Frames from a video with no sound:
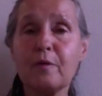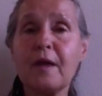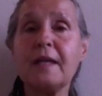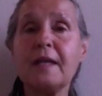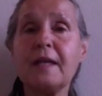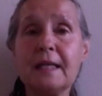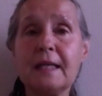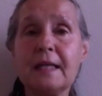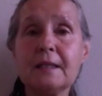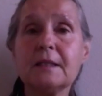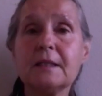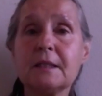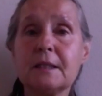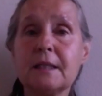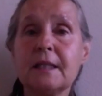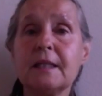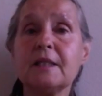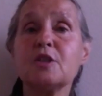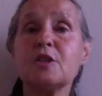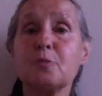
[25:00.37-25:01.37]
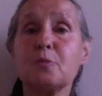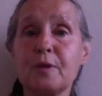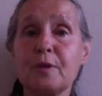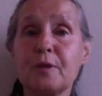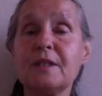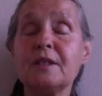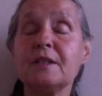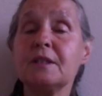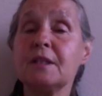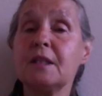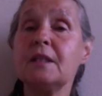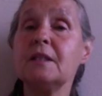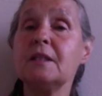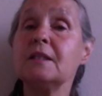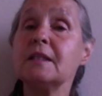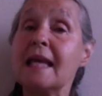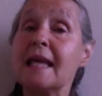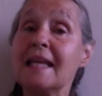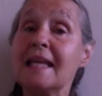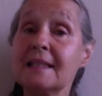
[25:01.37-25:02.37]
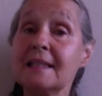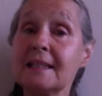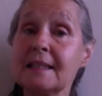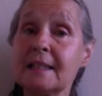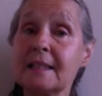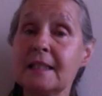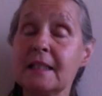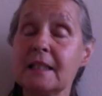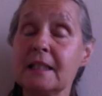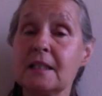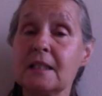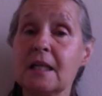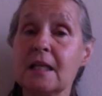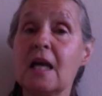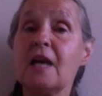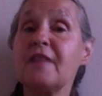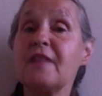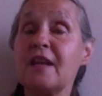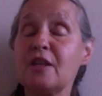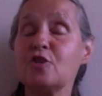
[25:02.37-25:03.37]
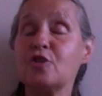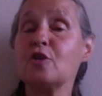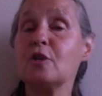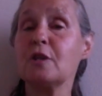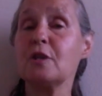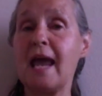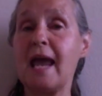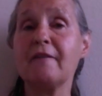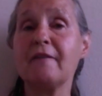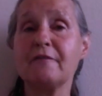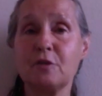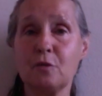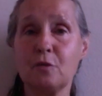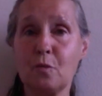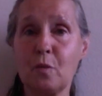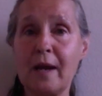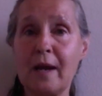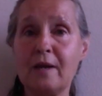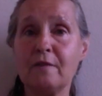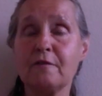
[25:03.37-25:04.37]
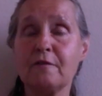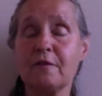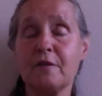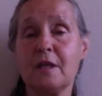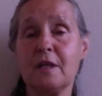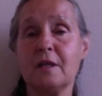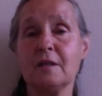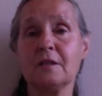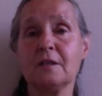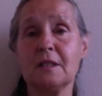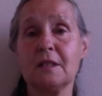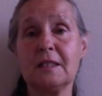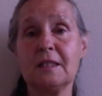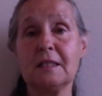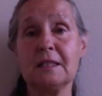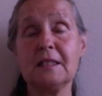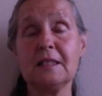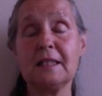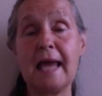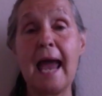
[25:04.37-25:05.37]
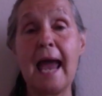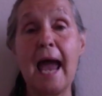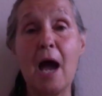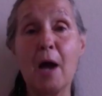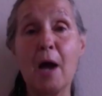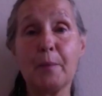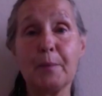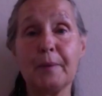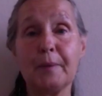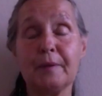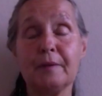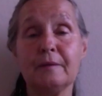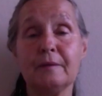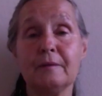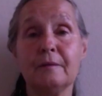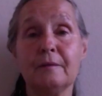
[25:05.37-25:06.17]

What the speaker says: that instinct precedes incident. They shouldn't have to wait for the incident to happen.